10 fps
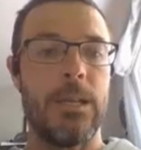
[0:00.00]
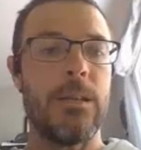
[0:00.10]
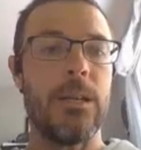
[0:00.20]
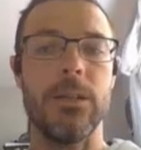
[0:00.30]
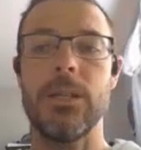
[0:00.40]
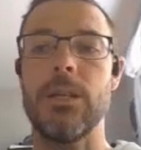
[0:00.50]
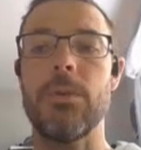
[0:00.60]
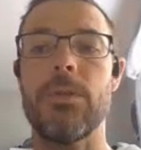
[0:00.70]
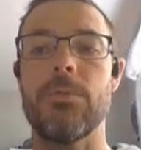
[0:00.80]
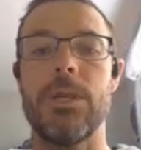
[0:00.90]
Take a look at
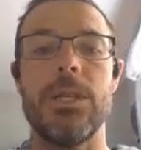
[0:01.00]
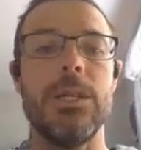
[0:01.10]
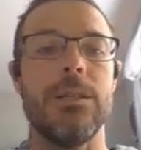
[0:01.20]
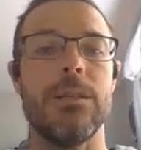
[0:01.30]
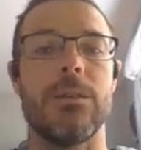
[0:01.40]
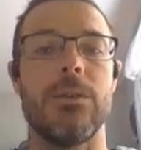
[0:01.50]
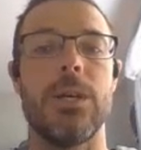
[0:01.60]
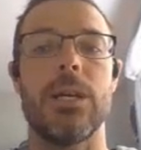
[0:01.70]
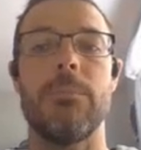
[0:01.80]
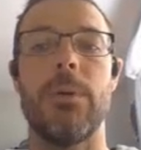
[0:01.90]
number 3. Go
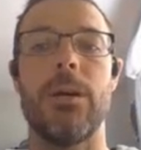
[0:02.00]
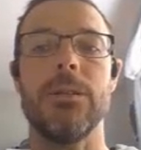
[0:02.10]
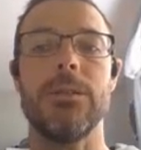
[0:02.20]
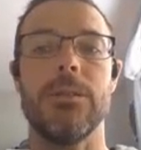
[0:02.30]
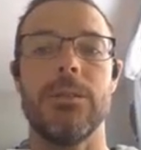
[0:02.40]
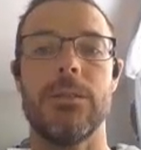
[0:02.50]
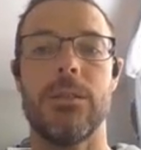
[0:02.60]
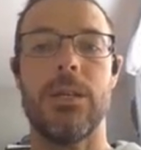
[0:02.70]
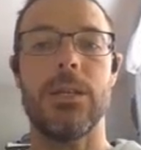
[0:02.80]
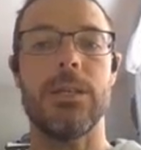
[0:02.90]
ahead, pause,
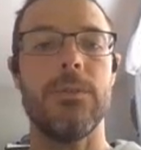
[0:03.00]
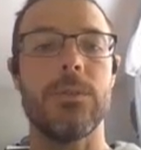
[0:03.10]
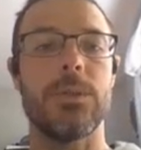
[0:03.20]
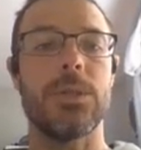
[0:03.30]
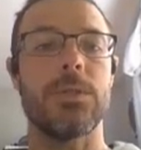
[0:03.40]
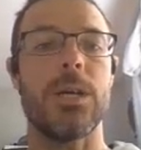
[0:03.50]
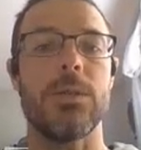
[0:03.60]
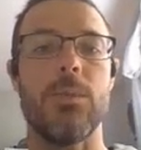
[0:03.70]
and give this one a try